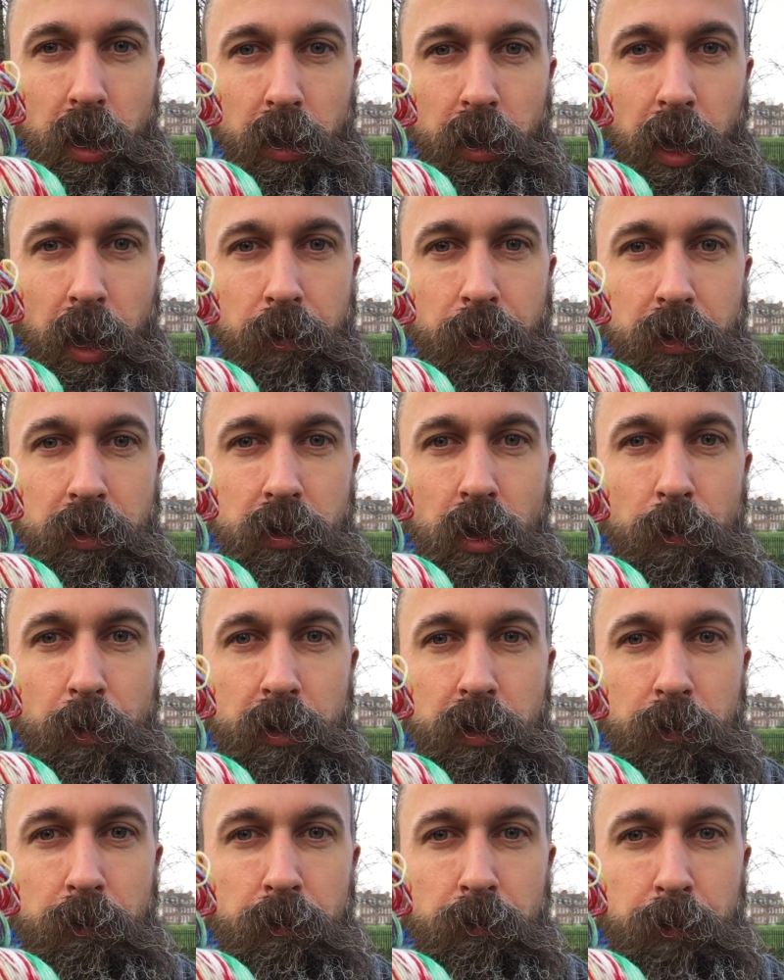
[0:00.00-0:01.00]
gave us so
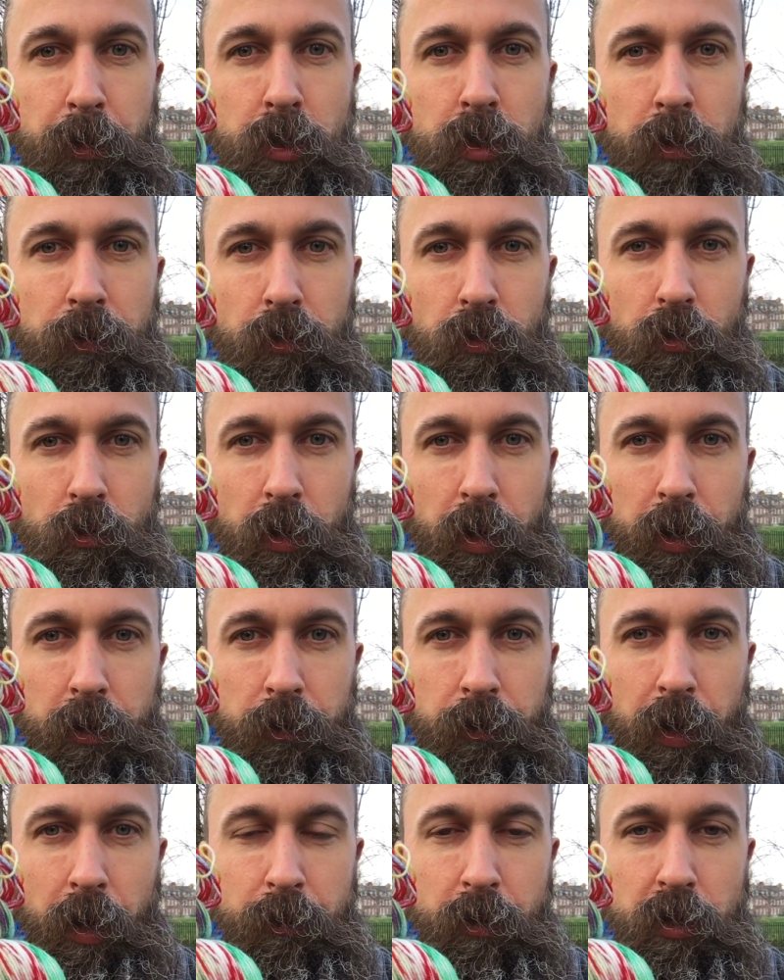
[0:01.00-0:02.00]
much beautiful
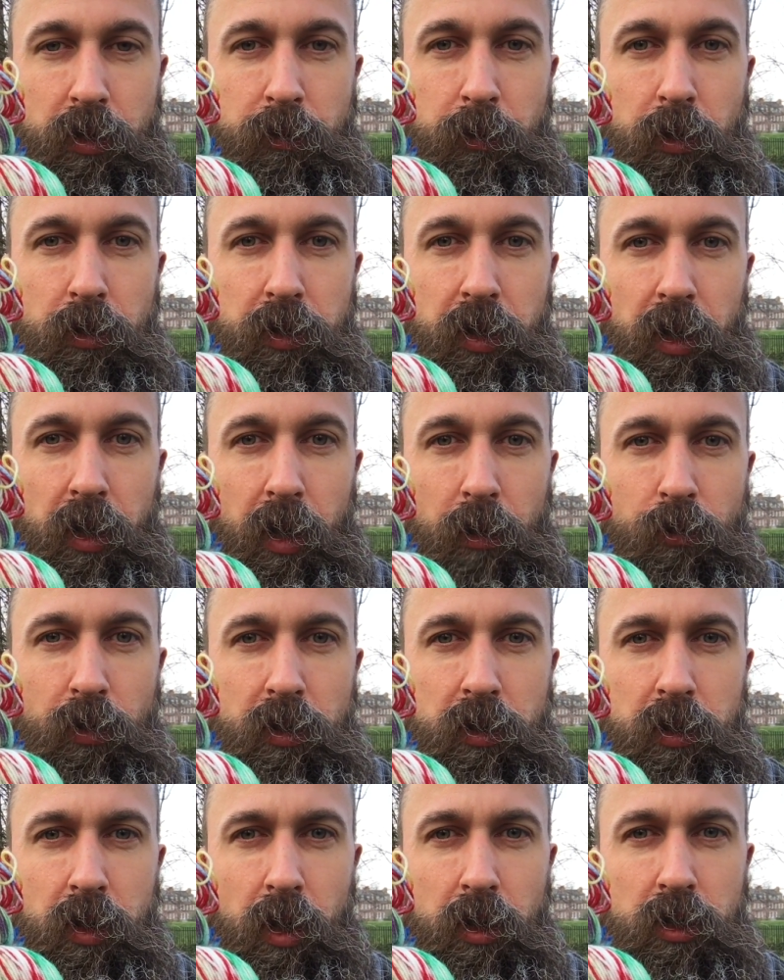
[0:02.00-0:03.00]
and fabulous music and
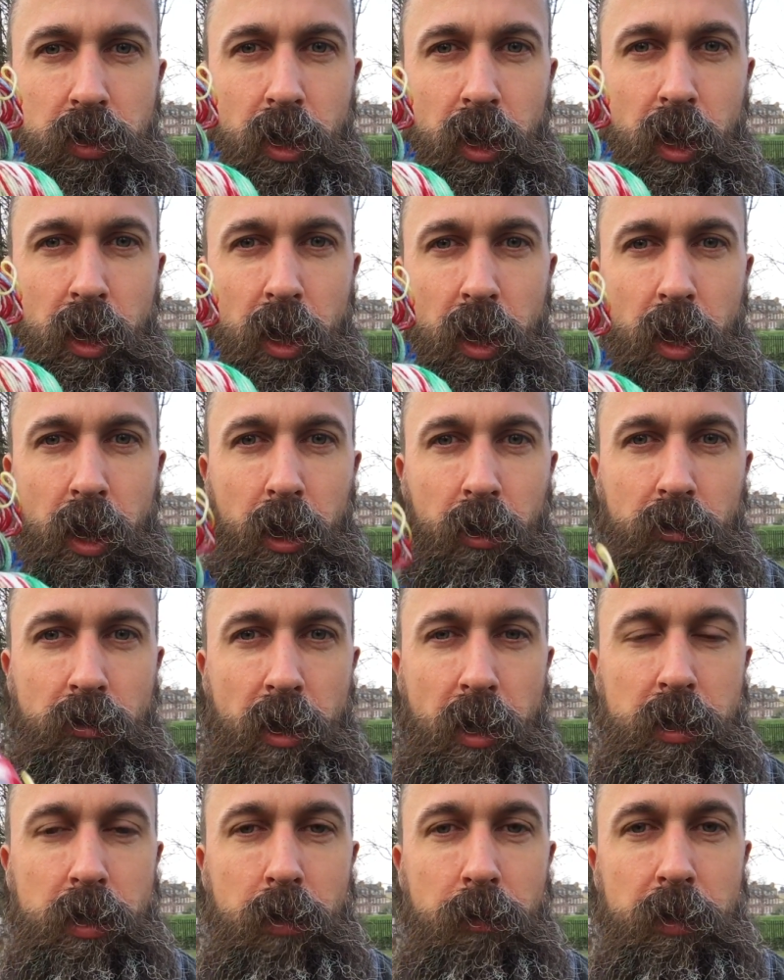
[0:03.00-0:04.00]
was such a
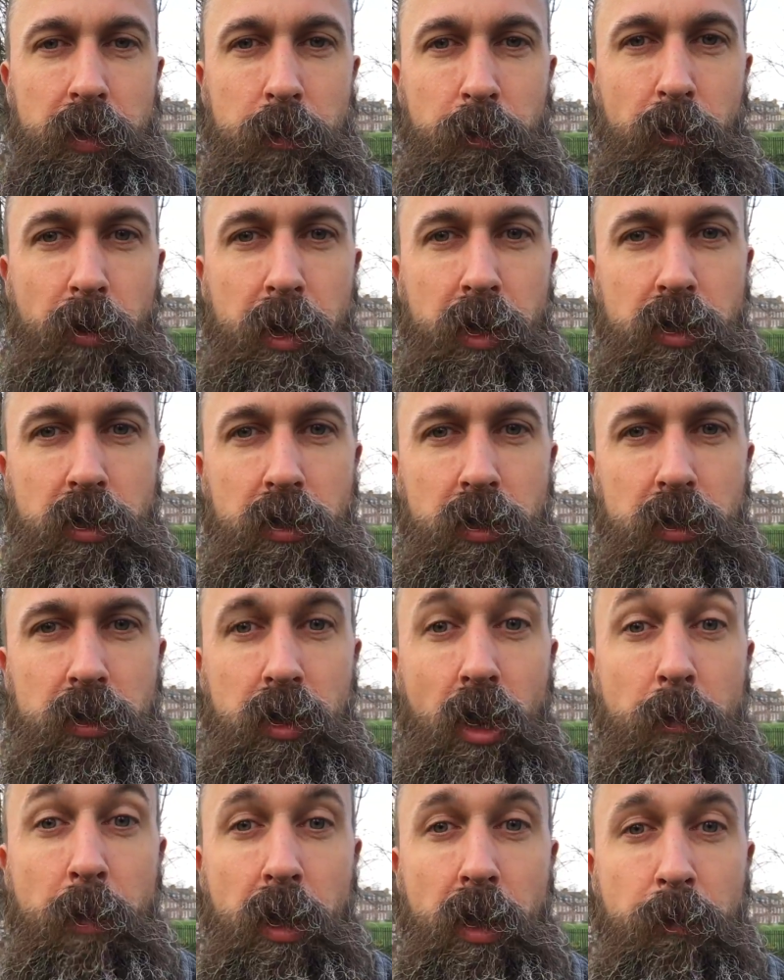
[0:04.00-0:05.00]
creative inspiration to
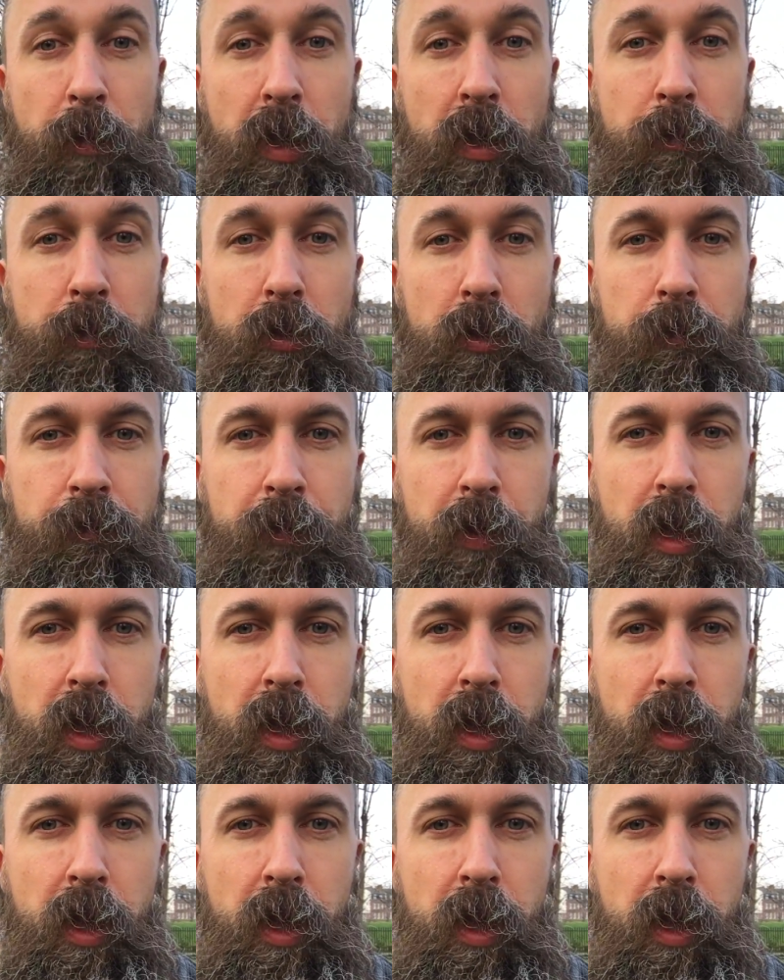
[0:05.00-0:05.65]
so many people.